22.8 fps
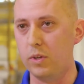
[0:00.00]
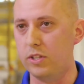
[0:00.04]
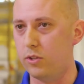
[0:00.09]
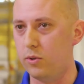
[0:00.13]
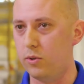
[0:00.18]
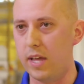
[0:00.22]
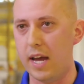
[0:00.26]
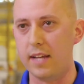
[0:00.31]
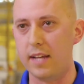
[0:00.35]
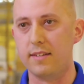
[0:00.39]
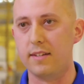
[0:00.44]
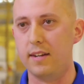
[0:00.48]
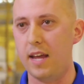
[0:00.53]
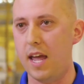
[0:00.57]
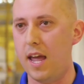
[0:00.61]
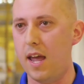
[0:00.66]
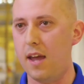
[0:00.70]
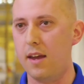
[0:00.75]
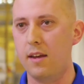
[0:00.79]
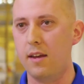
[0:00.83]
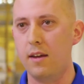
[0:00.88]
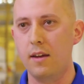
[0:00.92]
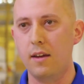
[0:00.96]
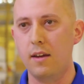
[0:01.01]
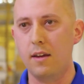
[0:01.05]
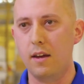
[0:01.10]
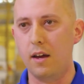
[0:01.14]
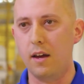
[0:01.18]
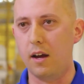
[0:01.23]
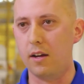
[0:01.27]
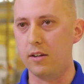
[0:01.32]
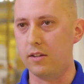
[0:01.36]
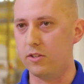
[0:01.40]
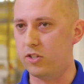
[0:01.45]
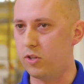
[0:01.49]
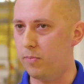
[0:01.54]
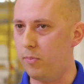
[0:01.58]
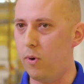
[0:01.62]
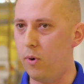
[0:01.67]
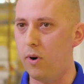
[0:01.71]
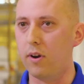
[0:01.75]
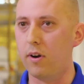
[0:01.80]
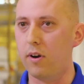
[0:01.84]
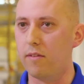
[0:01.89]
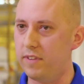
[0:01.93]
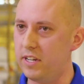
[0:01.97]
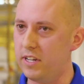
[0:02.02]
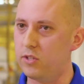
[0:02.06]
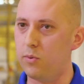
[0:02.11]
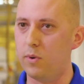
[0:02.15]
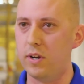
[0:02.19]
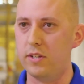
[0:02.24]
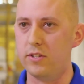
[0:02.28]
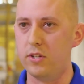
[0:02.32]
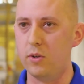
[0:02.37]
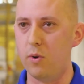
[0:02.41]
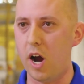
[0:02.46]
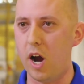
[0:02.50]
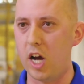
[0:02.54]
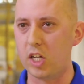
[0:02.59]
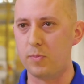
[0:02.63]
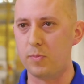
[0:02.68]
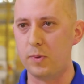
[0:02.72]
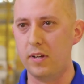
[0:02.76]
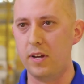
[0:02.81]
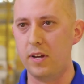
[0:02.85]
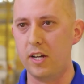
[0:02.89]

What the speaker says: We do that today in supporting our V-22 Osprey